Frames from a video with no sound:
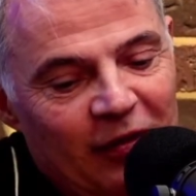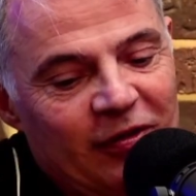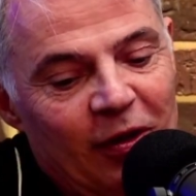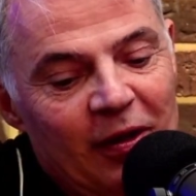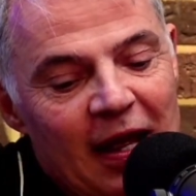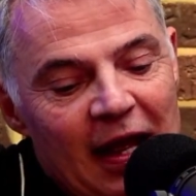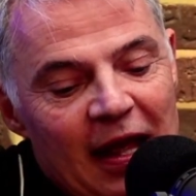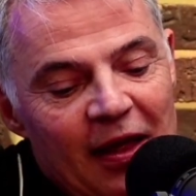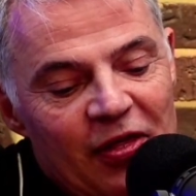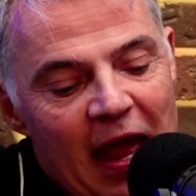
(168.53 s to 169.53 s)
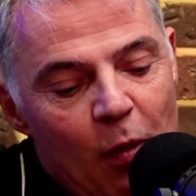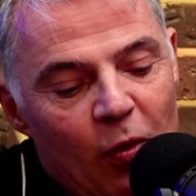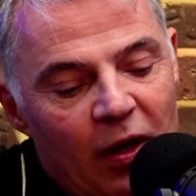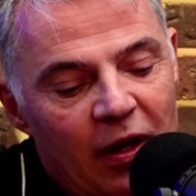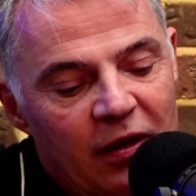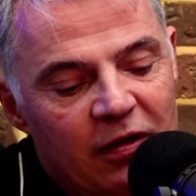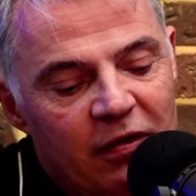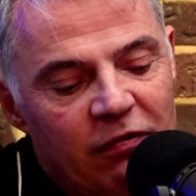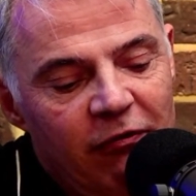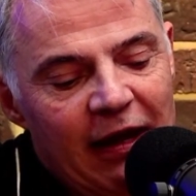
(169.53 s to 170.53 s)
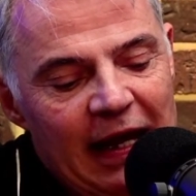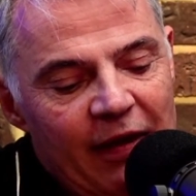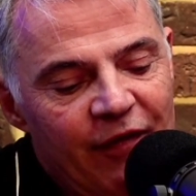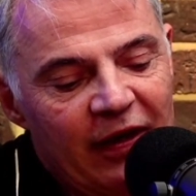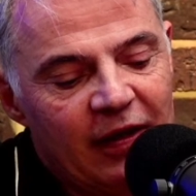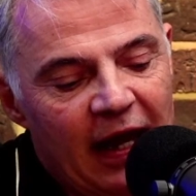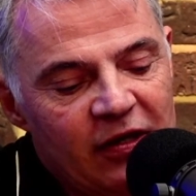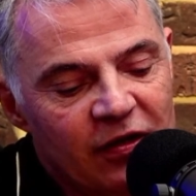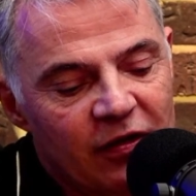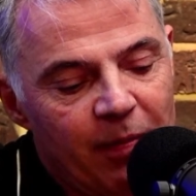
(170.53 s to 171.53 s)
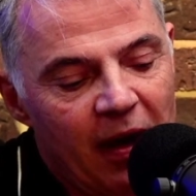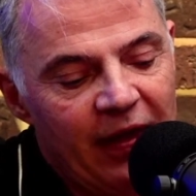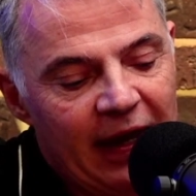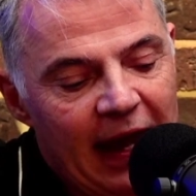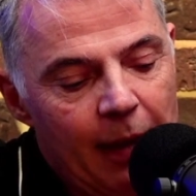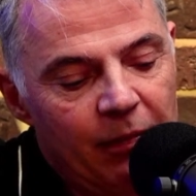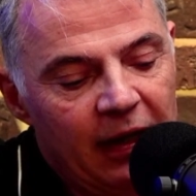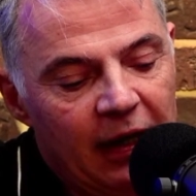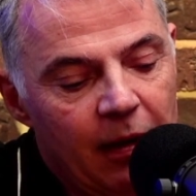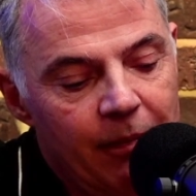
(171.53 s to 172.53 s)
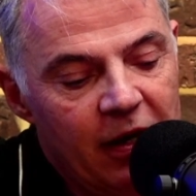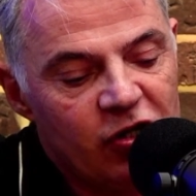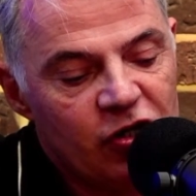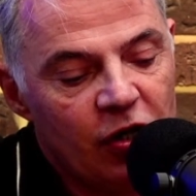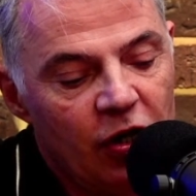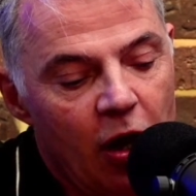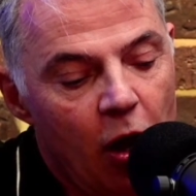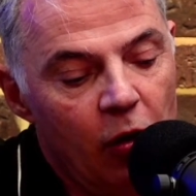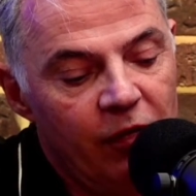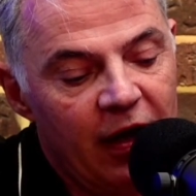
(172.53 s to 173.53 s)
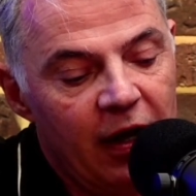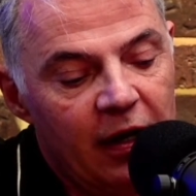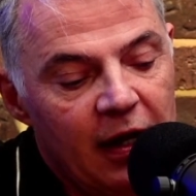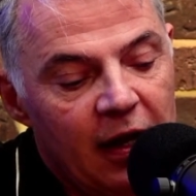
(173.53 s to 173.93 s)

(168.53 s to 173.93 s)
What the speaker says: So there were 3 investigations by the Gambling Commission over